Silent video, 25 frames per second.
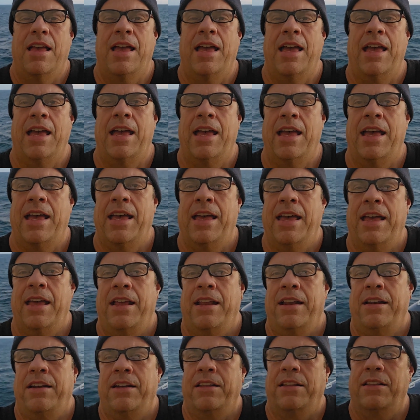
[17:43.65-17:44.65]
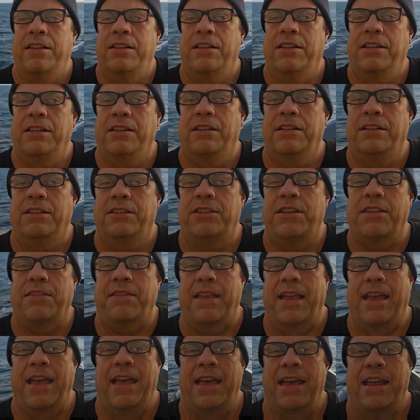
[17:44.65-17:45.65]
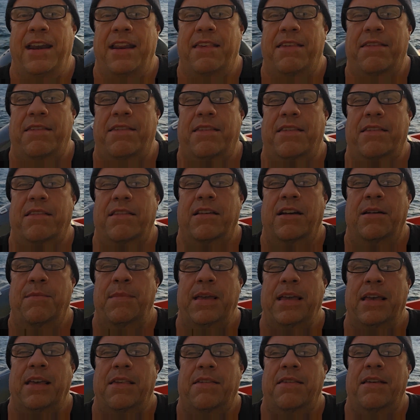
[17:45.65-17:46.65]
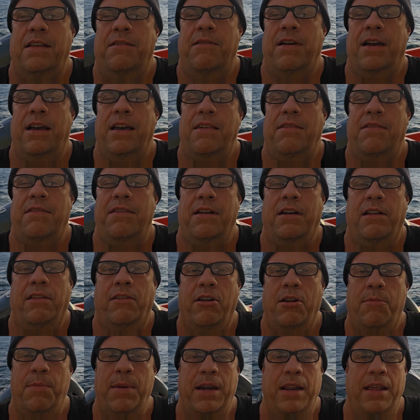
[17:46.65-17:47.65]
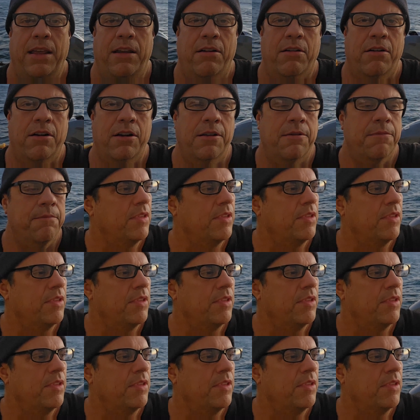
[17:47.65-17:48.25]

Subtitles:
And just ahead is gonna be a sunrise in a little bit here.